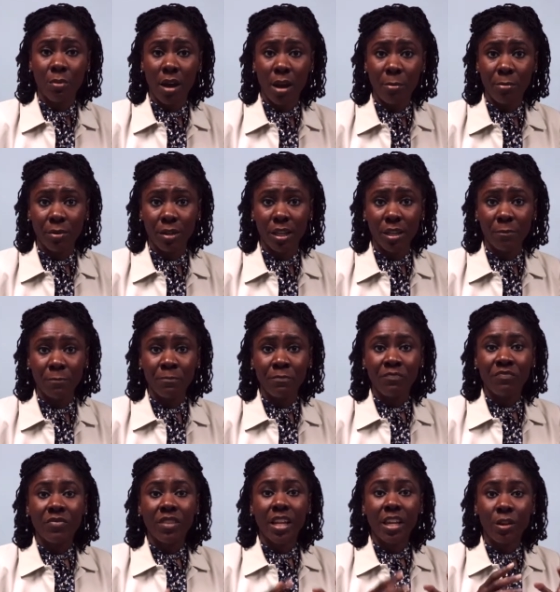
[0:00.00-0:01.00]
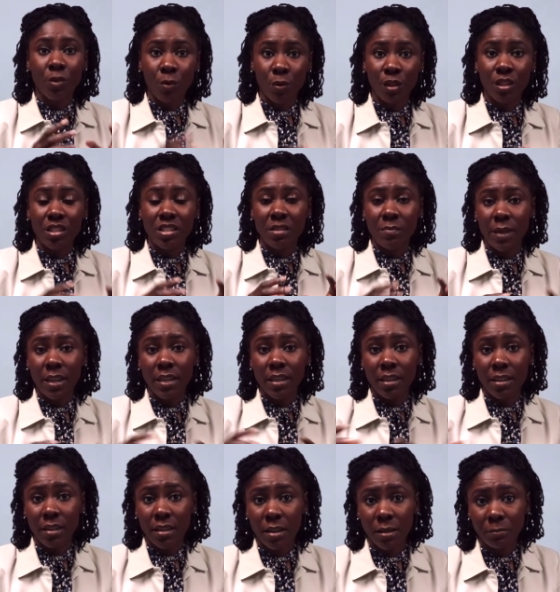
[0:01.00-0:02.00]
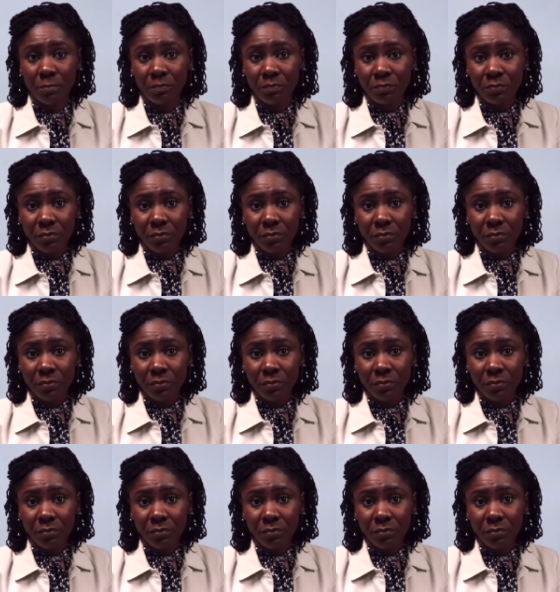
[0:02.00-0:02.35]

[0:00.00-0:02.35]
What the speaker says: property in order to make income.